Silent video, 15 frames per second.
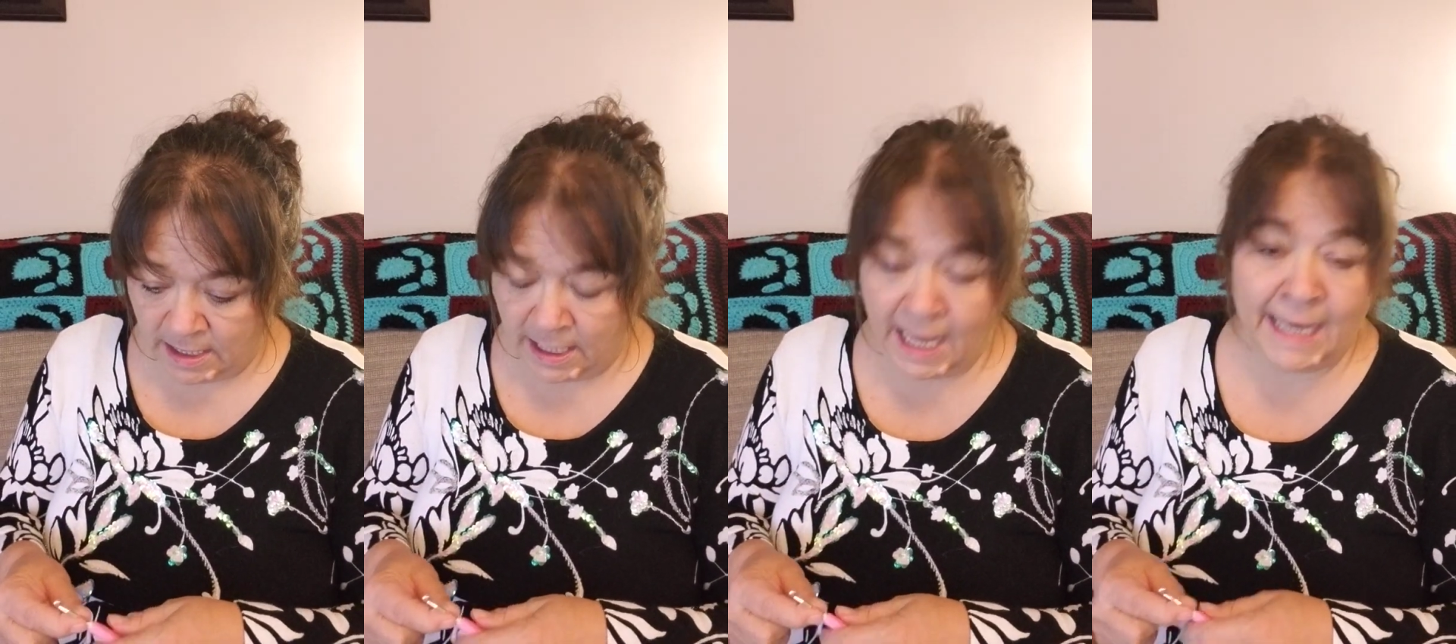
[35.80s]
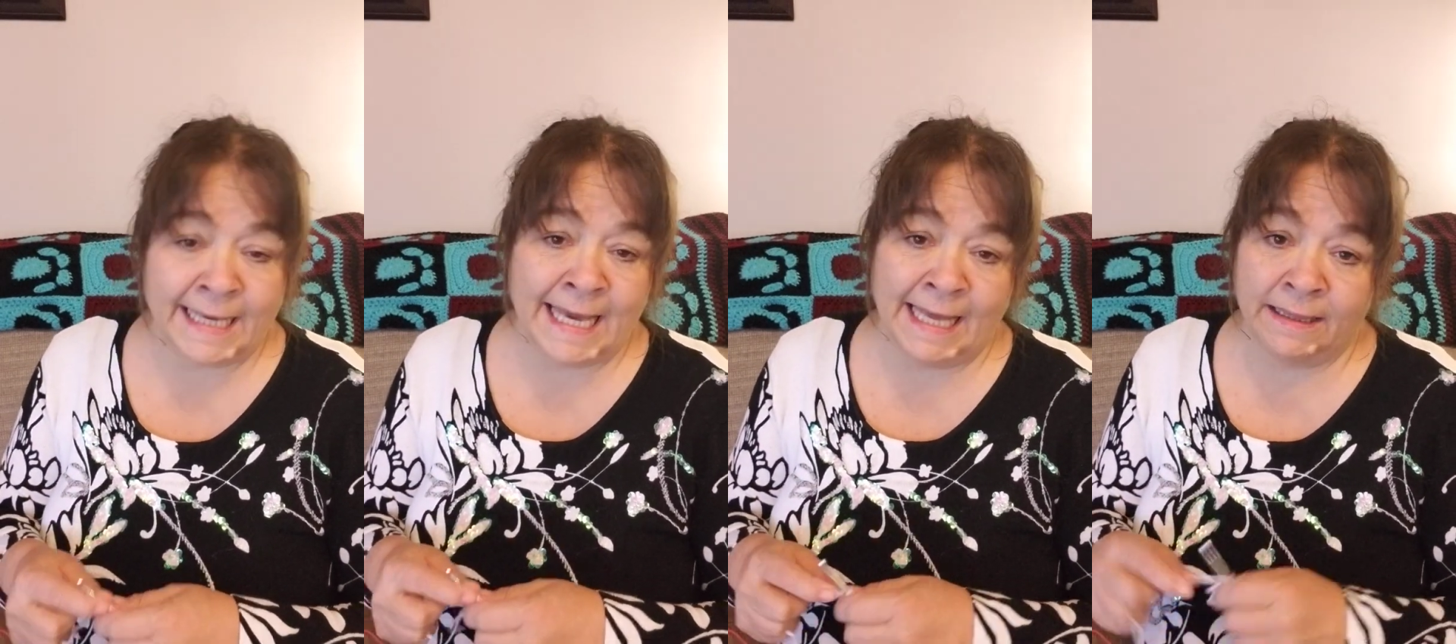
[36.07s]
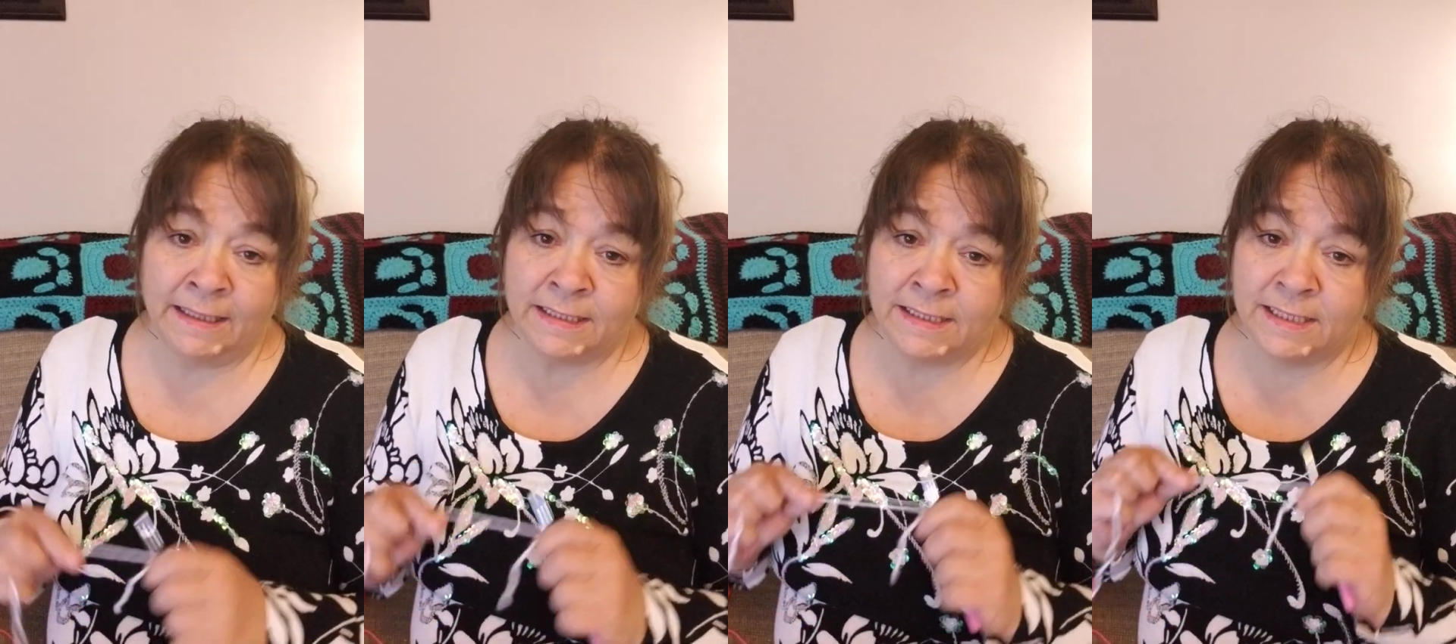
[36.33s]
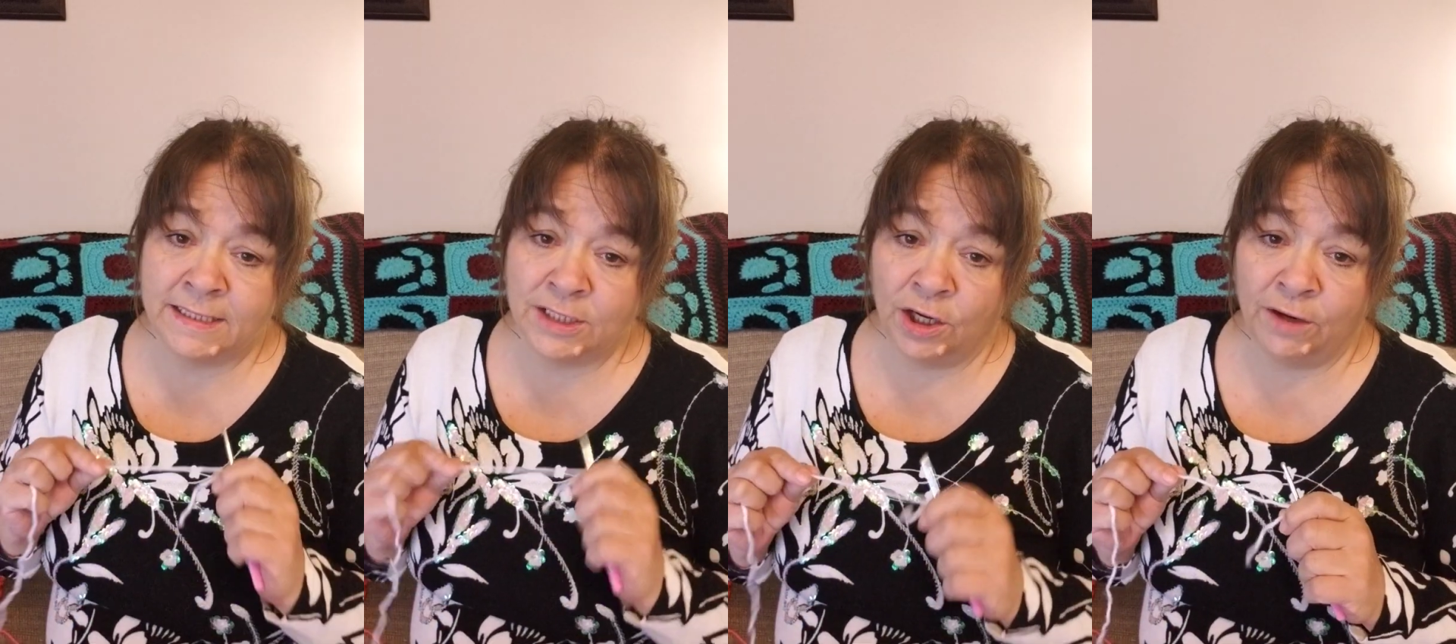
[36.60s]
Again, this
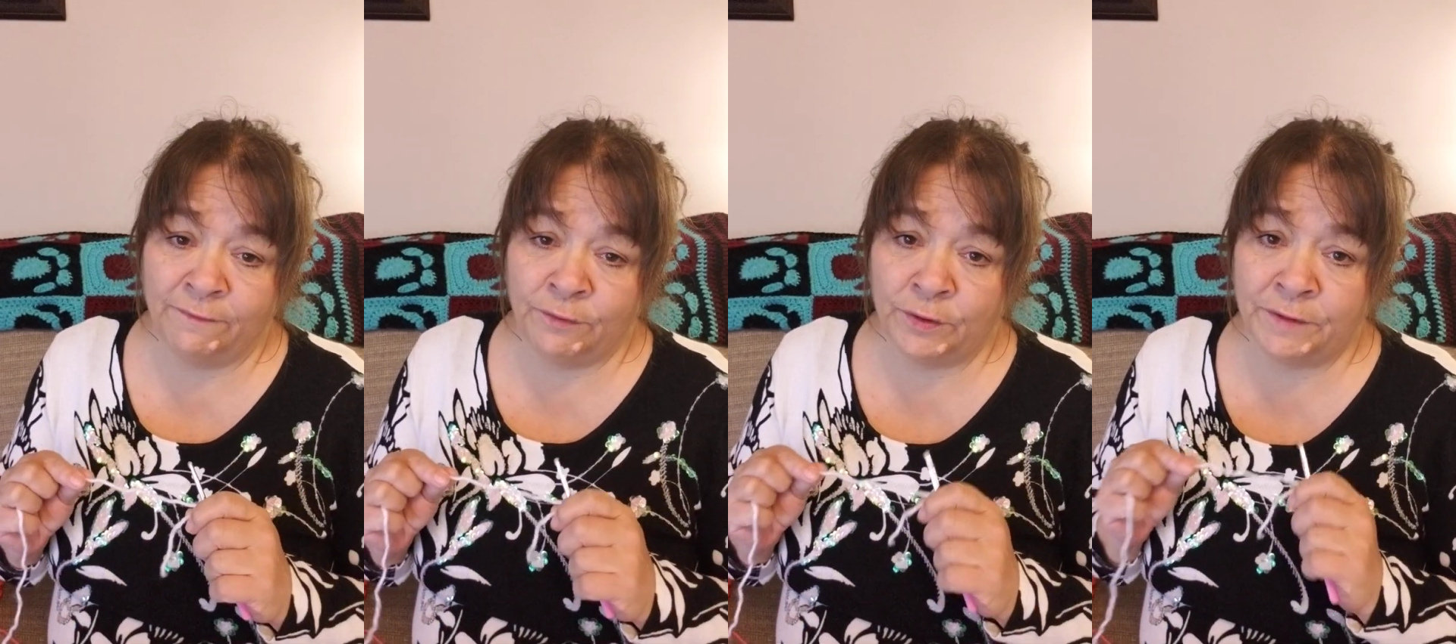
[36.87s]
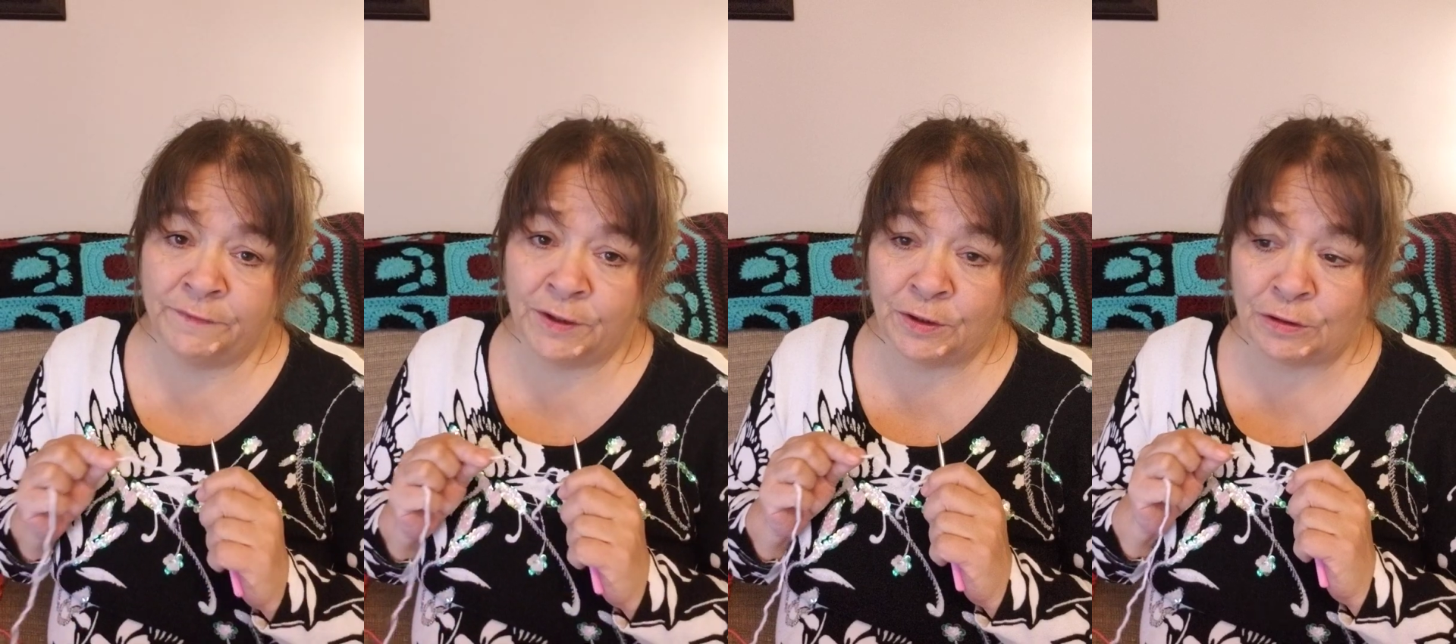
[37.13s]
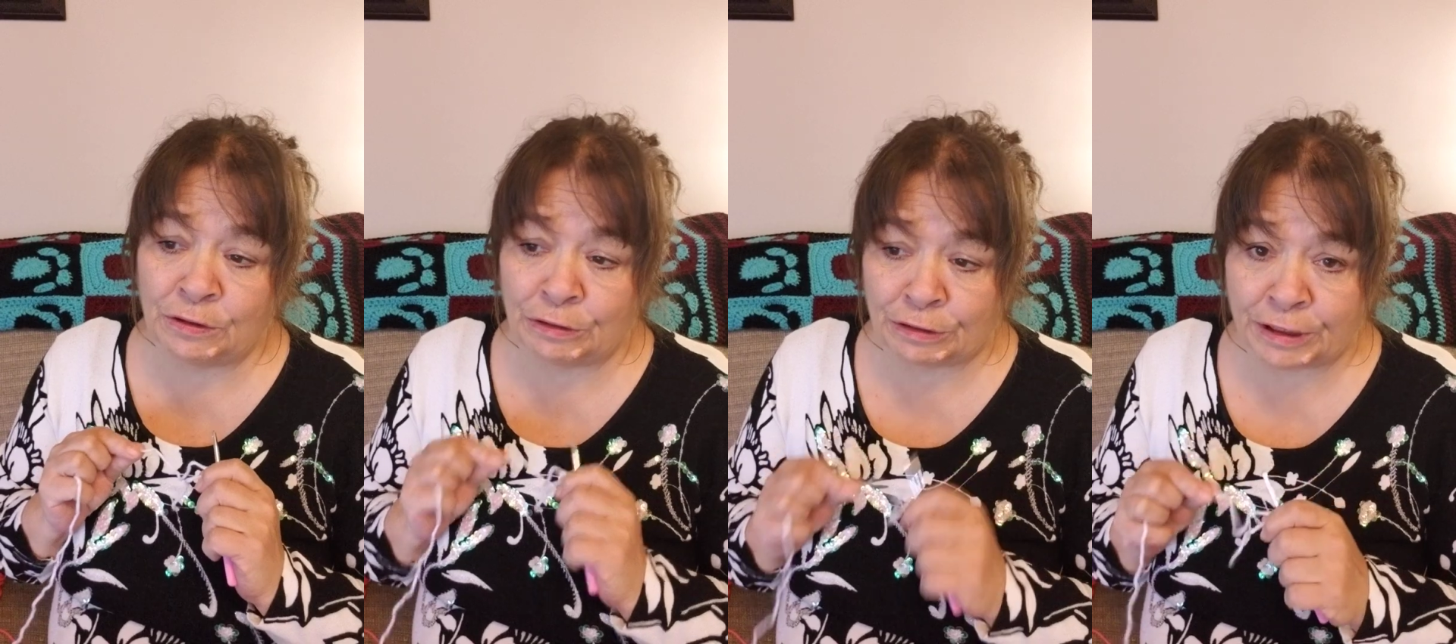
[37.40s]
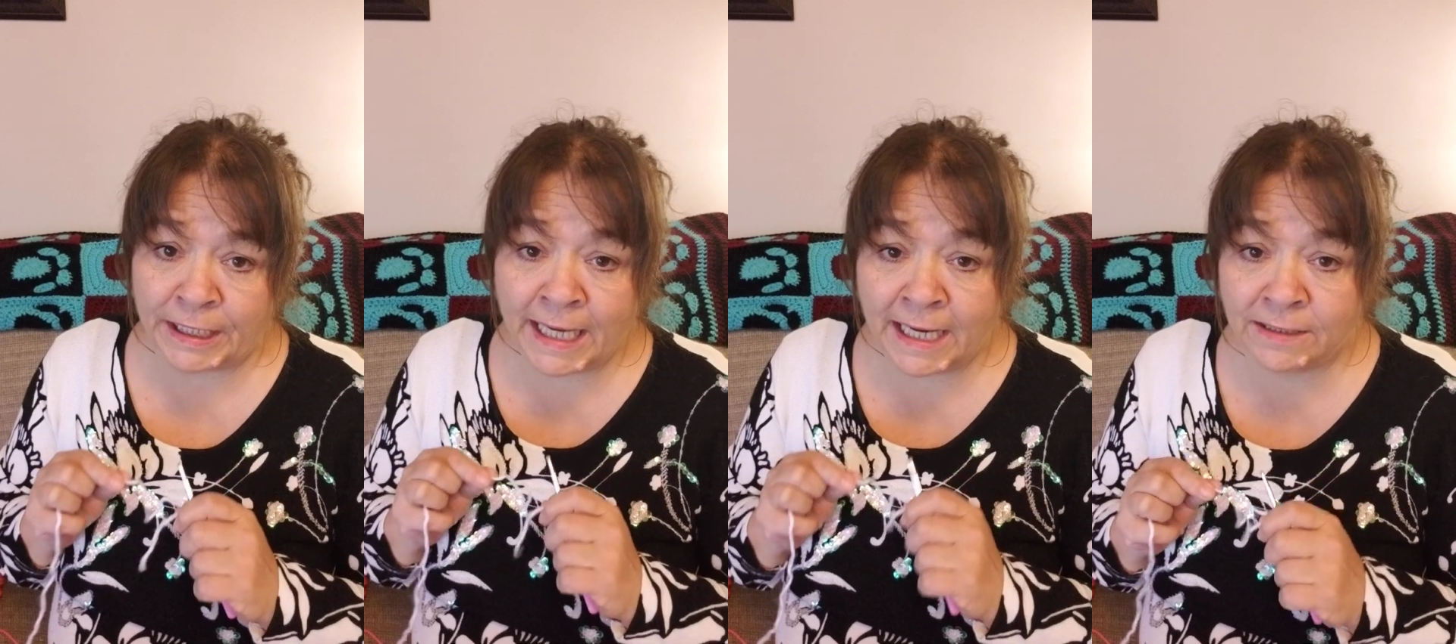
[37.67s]
is not for if you're
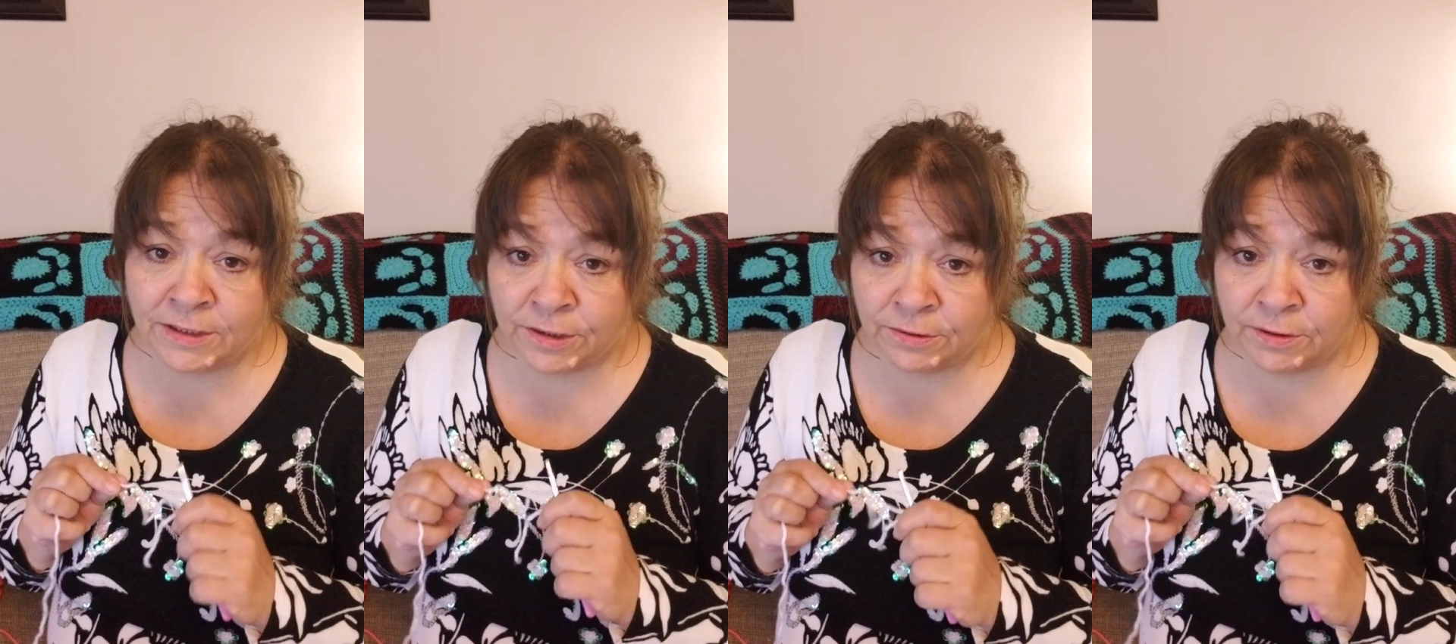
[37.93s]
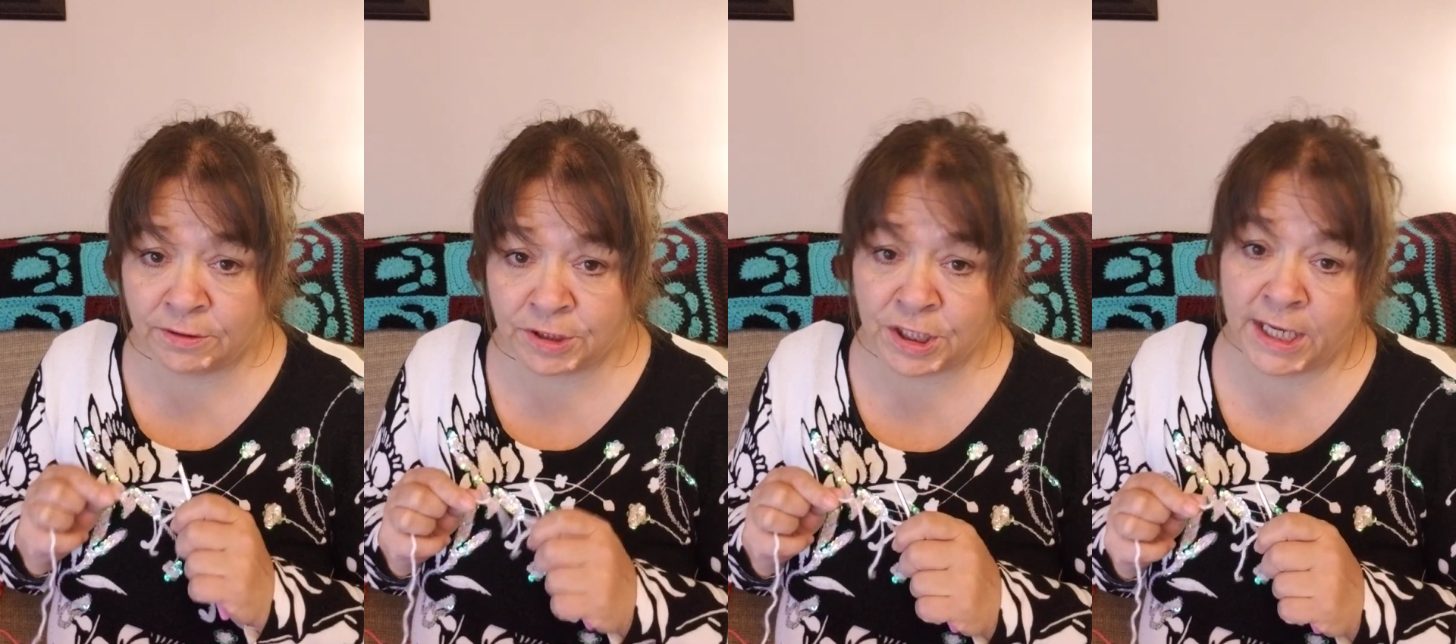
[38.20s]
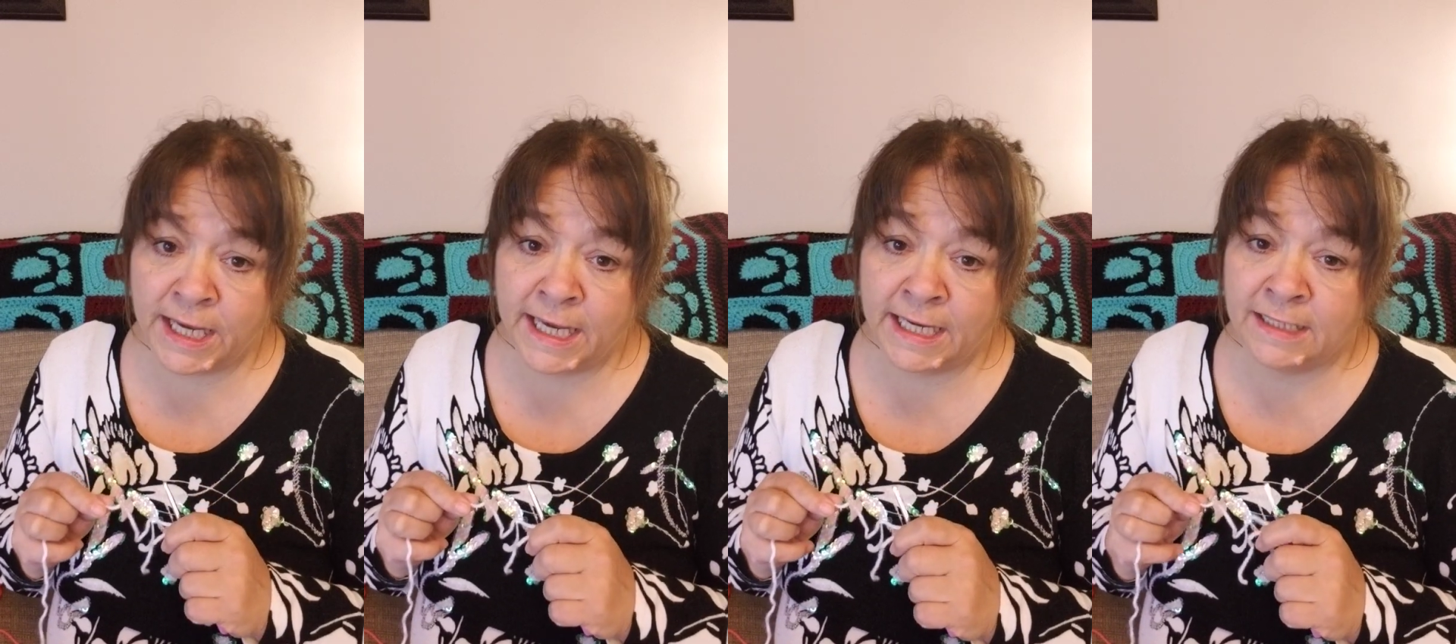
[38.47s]
learning how to crochet,